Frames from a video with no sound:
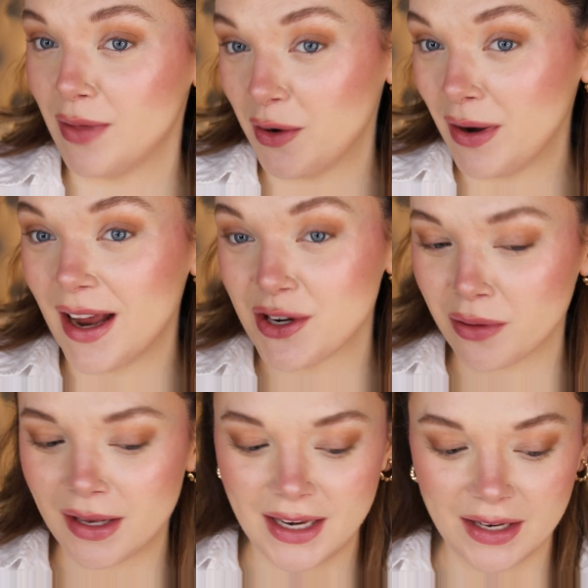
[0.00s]
So they don't
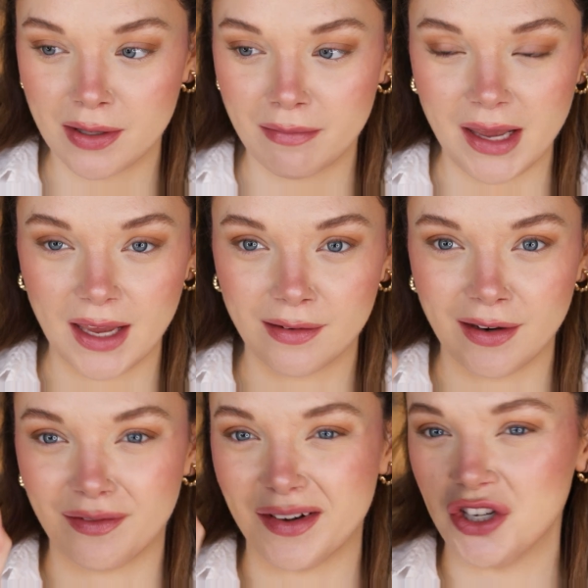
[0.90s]
actually need to make
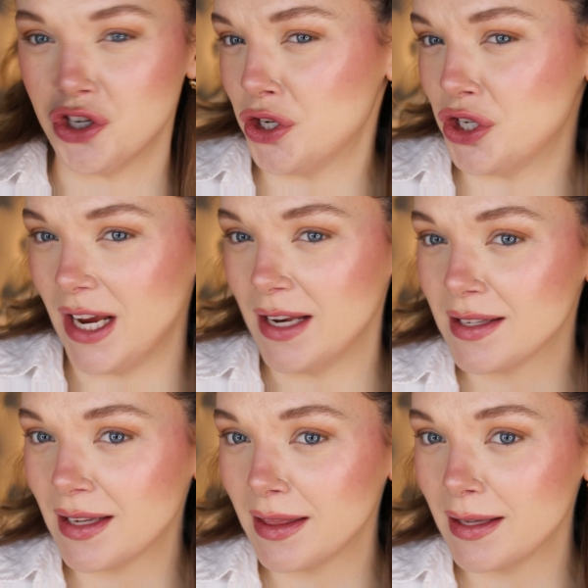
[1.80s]
different
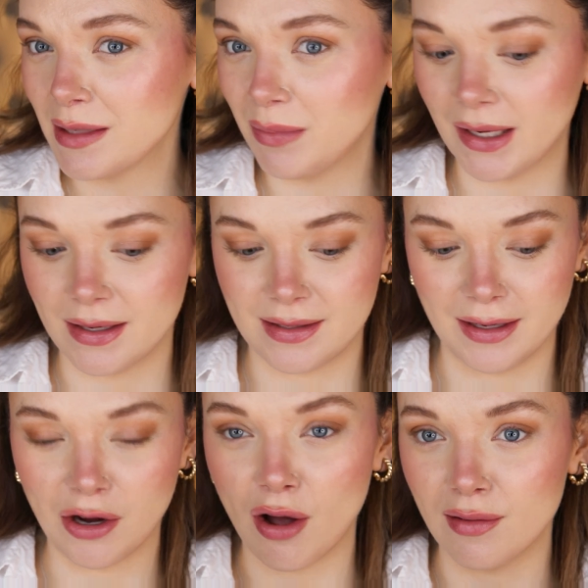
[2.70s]
shades in this, because
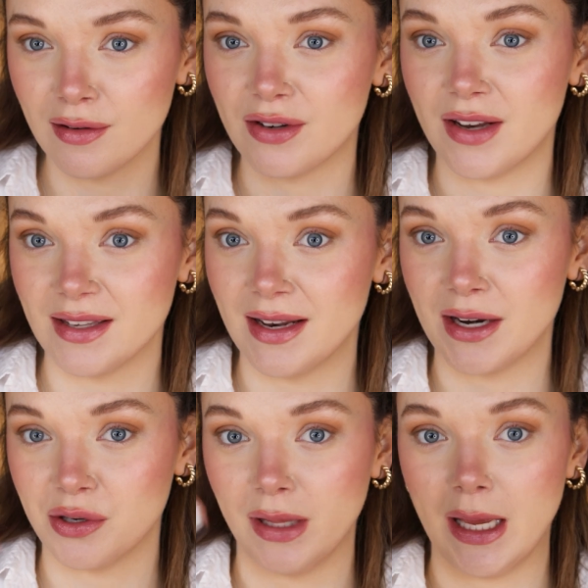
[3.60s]
the color doesn't
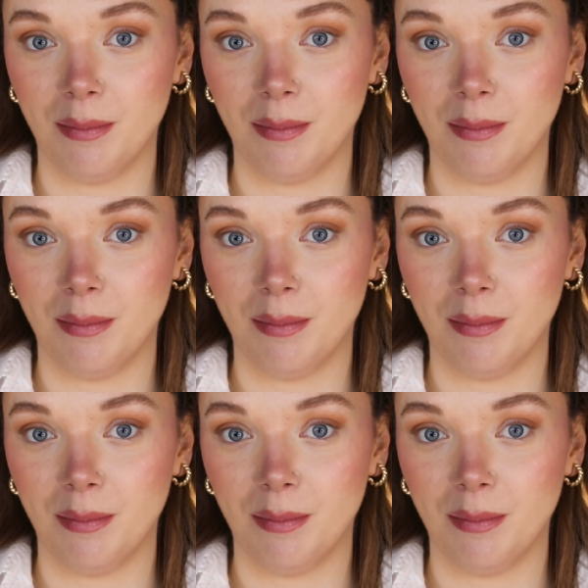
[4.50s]
actually